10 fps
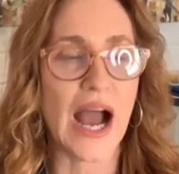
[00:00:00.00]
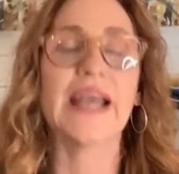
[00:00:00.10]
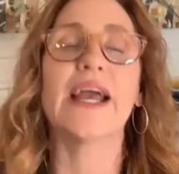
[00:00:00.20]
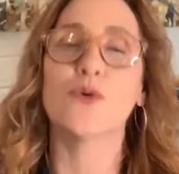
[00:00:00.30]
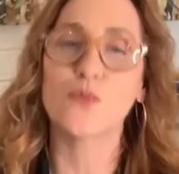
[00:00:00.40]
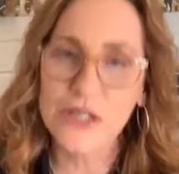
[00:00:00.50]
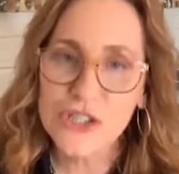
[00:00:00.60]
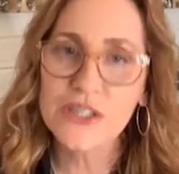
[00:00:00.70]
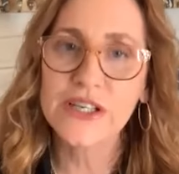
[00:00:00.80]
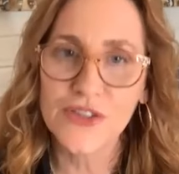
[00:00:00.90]
I
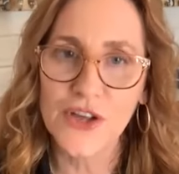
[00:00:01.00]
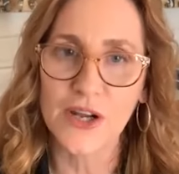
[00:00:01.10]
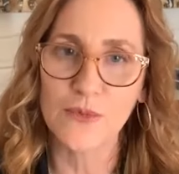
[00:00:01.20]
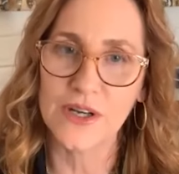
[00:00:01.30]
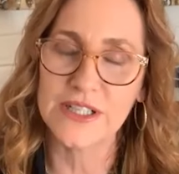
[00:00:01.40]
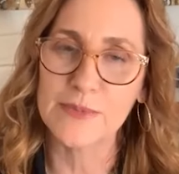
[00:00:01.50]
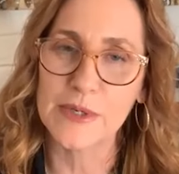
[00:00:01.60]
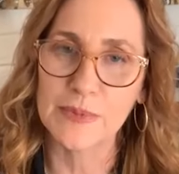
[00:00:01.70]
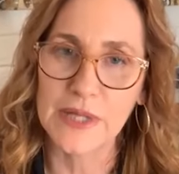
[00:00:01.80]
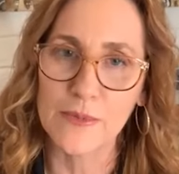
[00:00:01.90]
originally had thought I wanted to be
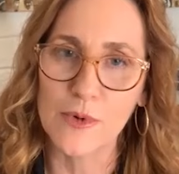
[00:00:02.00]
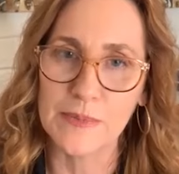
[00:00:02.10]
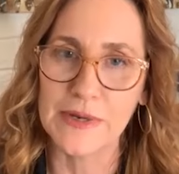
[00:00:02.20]
a Playboy